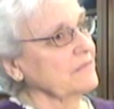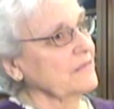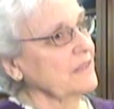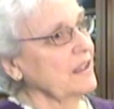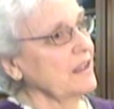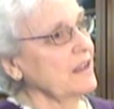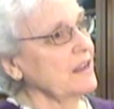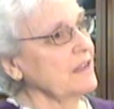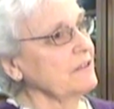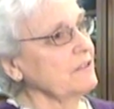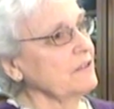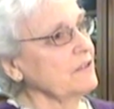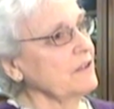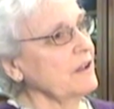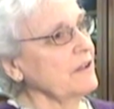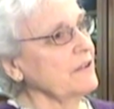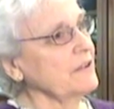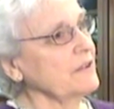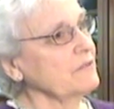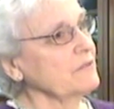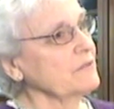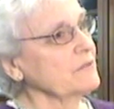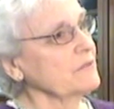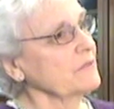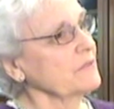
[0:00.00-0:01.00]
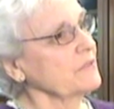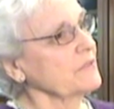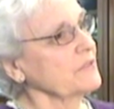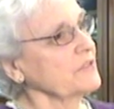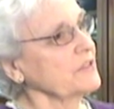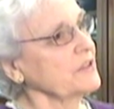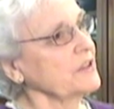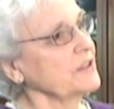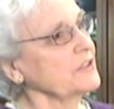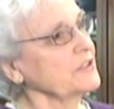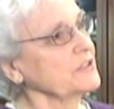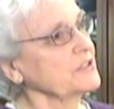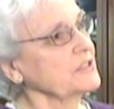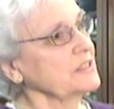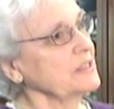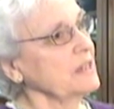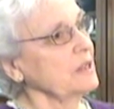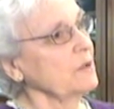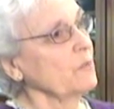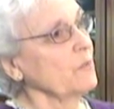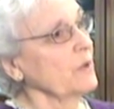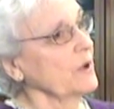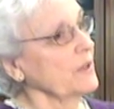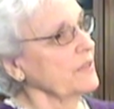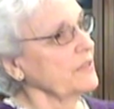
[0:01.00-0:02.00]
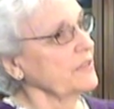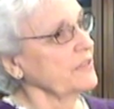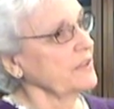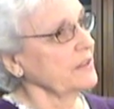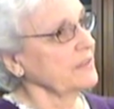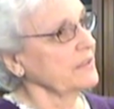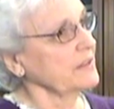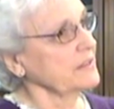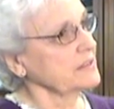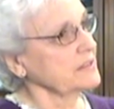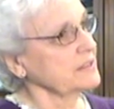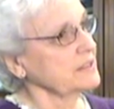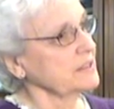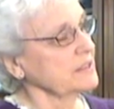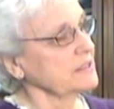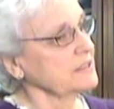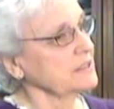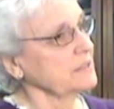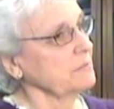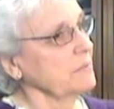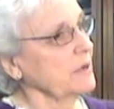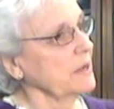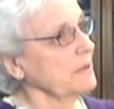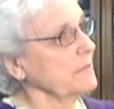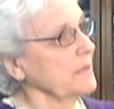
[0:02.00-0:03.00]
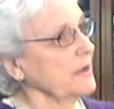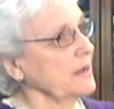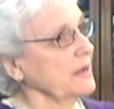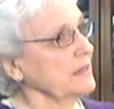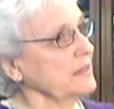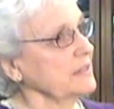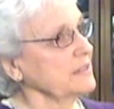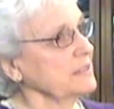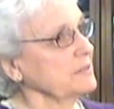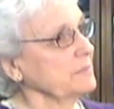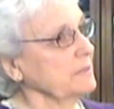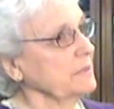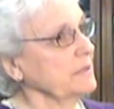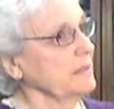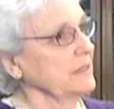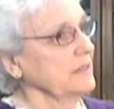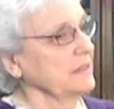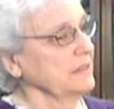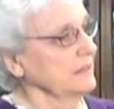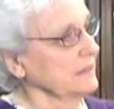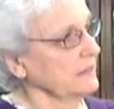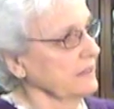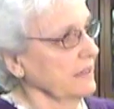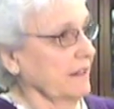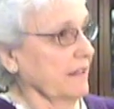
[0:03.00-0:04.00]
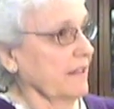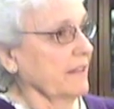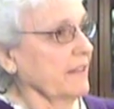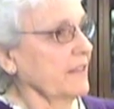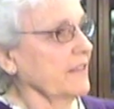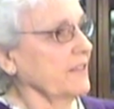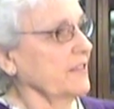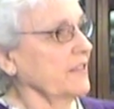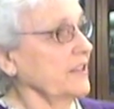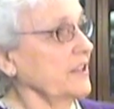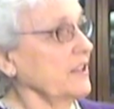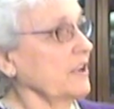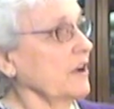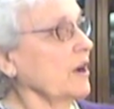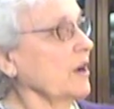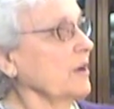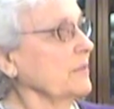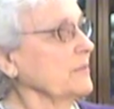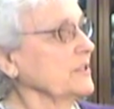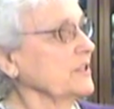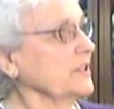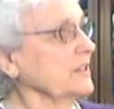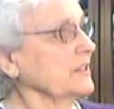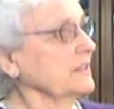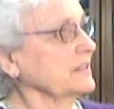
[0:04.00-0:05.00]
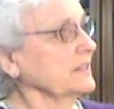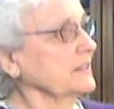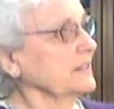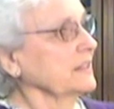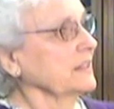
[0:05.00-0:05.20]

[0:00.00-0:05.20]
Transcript: I don't think there's any one thing that sticks in my mind as being the object.